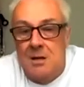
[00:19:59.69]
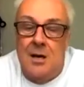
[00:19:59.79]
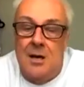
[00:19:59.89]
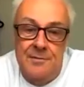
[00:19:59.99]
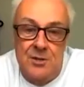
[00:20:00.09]

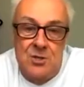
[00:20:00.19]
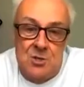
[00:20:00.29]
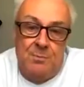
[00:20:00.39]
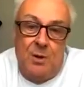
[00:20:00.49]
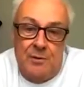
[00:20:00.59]
And if you
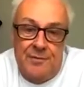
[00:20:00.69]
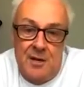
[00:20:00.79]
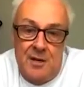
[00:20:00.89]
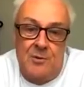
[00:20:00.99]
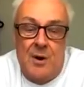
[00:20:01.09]
touch block
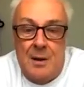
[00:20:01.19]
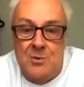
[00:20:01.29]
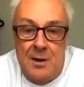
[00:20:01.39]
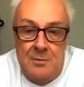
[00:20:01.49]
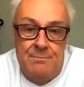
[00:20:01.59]
5, it wraps
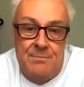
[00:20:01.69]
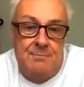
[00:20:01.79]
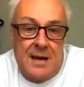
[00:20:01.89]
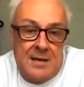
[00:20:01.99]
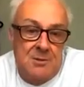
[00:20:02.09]
around
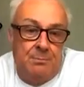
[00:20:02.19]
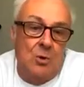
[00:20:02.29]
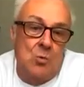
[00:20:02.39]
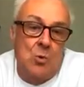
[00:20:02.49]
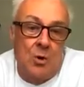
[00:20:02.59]
back to
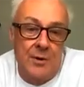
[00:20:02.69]
block 1,